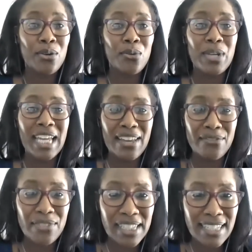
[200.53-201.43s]
We
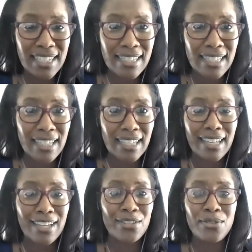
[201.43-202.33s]
had VTC,
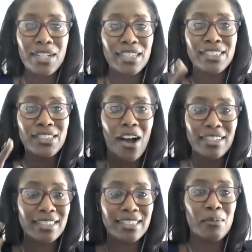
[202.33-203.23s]
and you couldn't talk
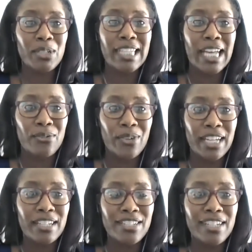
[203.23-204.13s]
to someone
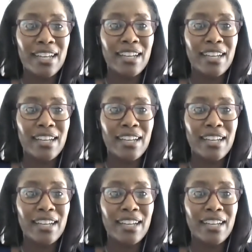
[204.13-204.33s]
downrange